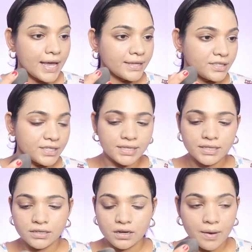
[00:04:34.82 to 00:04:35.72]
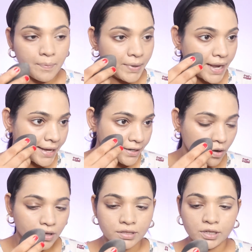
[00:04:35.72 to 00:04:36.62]
and just apply it
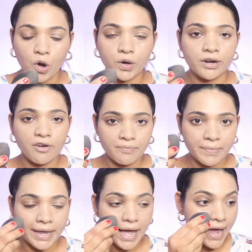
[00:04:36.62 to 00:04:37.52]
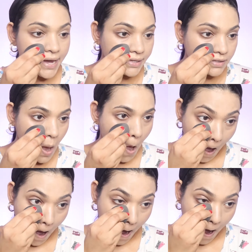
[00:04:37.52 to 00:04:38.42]
on the corner of my eyes.
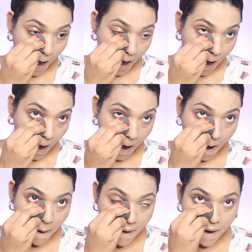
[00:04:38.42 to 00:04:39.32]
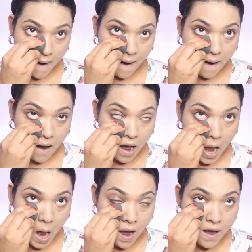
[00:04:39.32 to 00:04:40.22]
You might want to look up while you
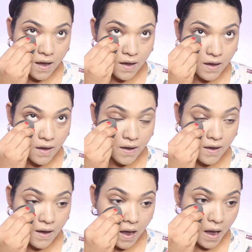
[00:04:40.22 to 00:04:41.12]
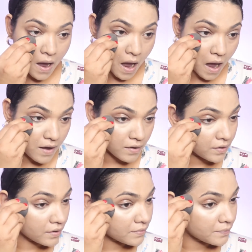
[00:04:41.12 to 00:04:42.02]
apply it,
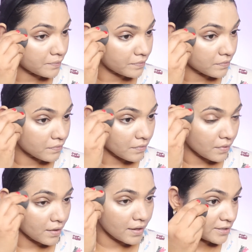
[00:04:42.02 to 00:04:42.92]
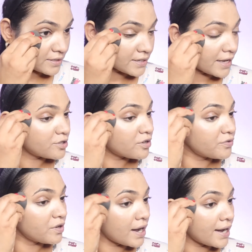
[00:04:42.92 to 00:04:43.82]
and then on the sides
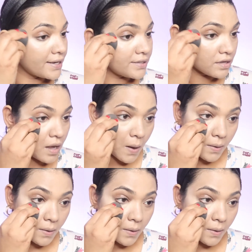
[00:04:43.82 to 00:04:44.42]
of your eyes.